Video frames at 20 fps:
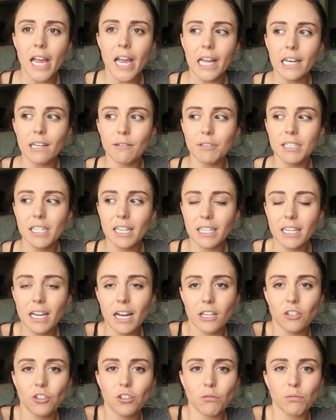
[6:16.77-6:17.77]
And it was like, yeah,
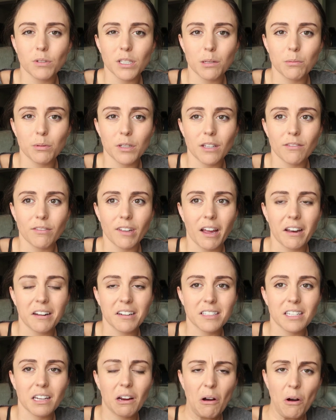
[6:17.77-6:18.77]
I do really believe that.
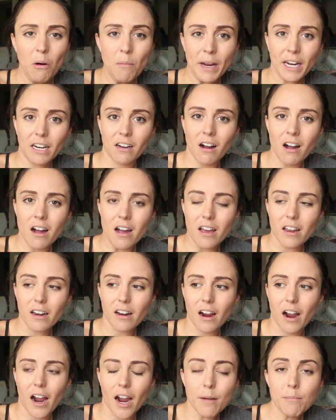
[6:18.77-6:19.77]
And it's like, oh my
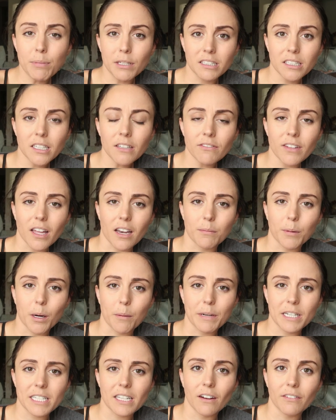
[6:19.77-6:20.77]
God, I believe that
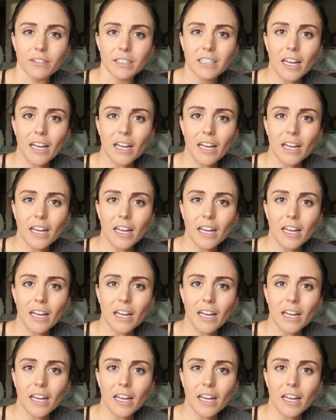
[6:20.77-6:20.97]
about myself.